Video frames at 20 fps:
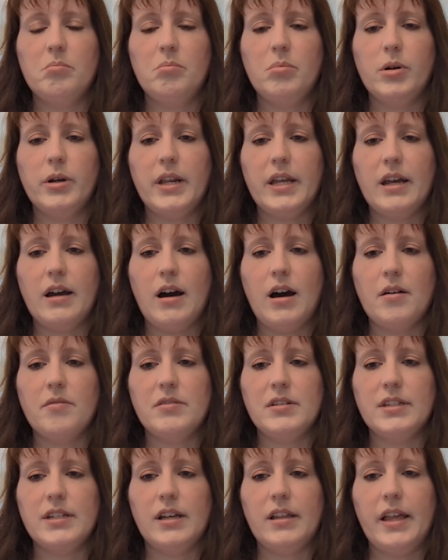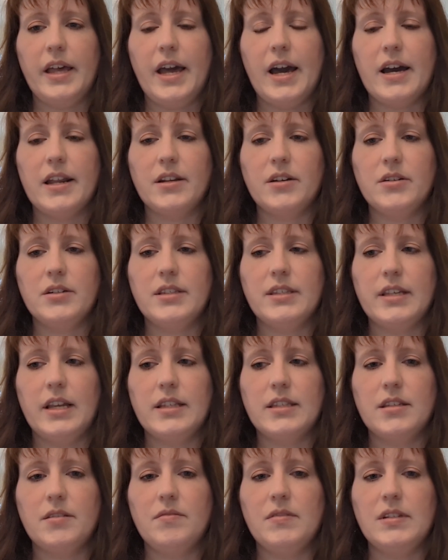putting off until I had a good
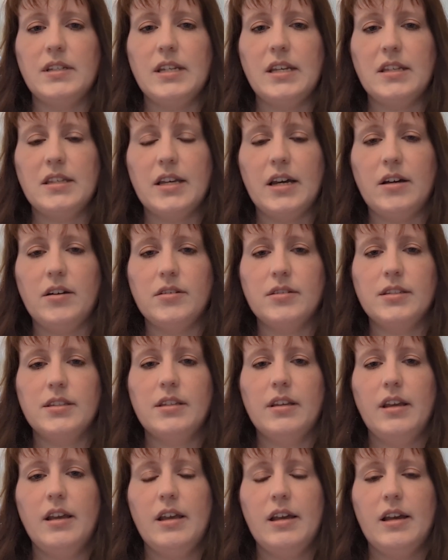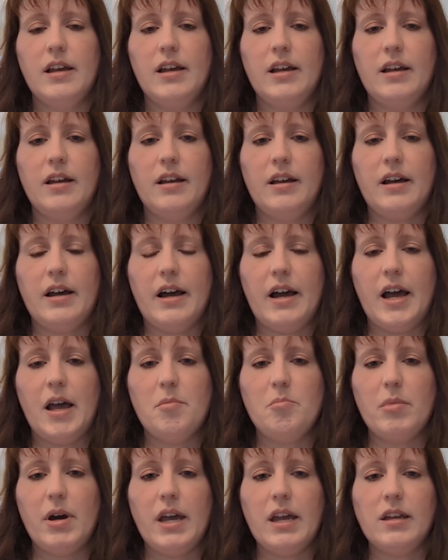sense of the details. I
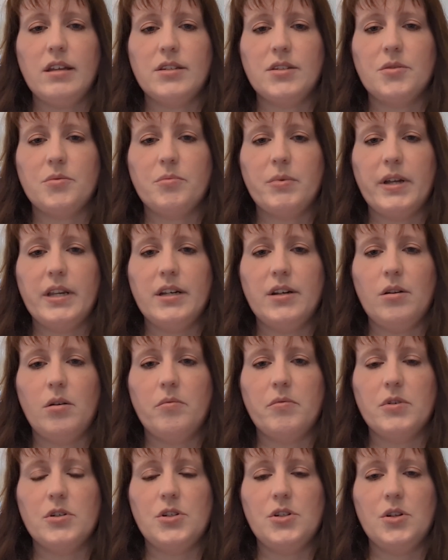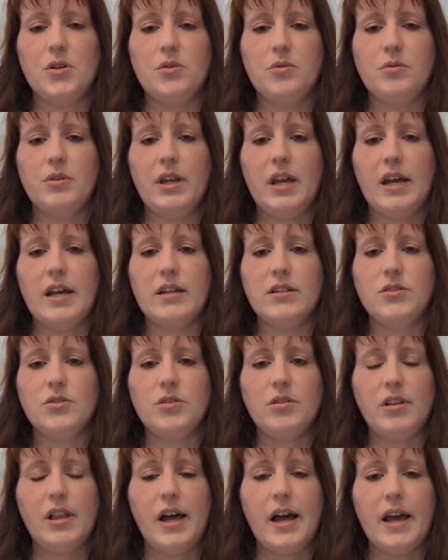might read it over June and
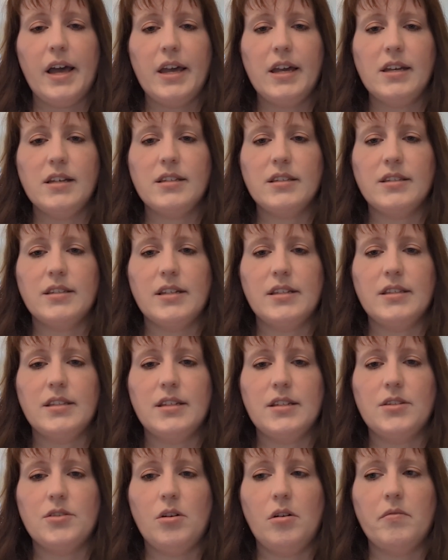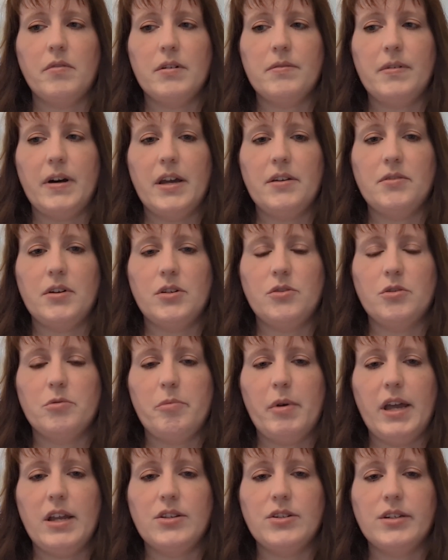July since it's over 500
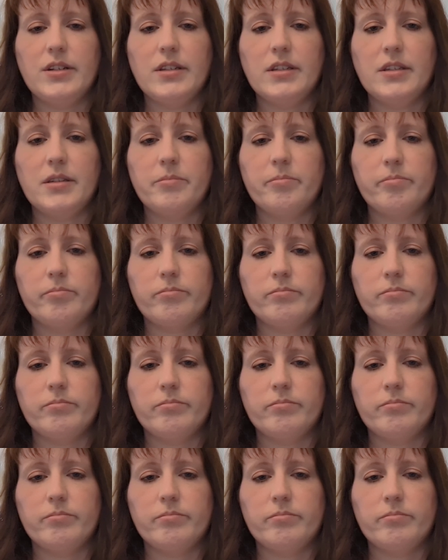pages.